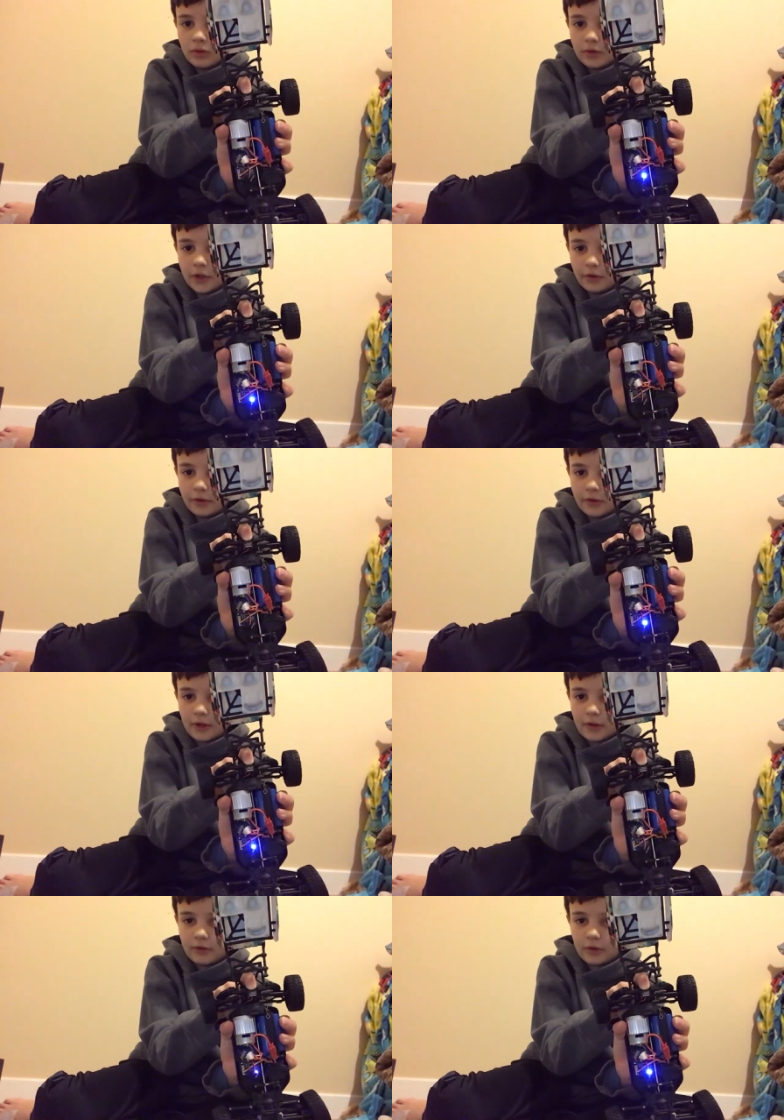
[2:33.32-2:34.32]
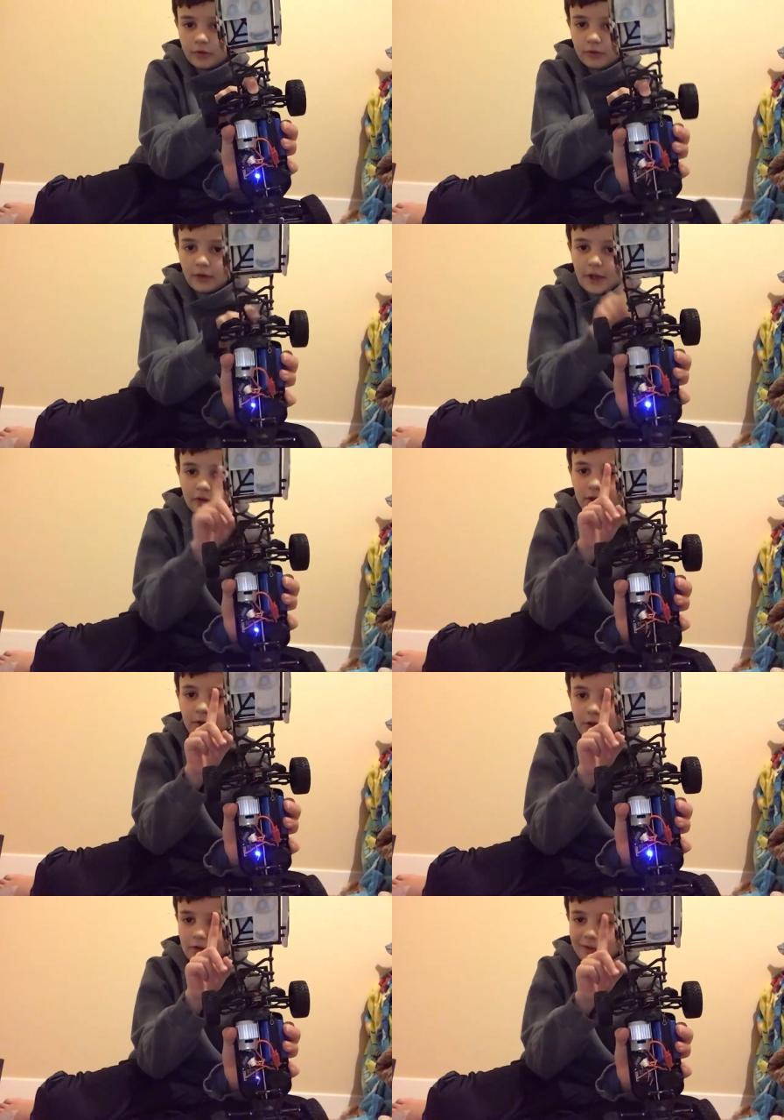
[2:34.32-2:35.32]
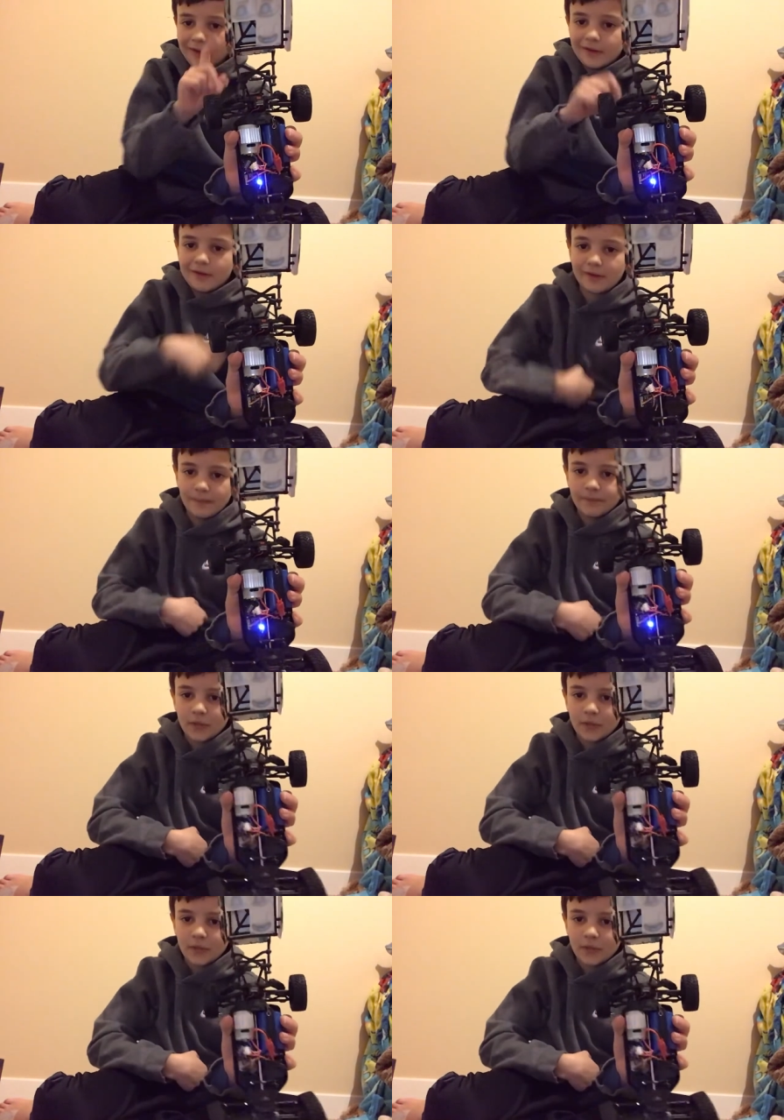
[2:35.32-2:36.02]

then you'll see that starts flashing and then you release.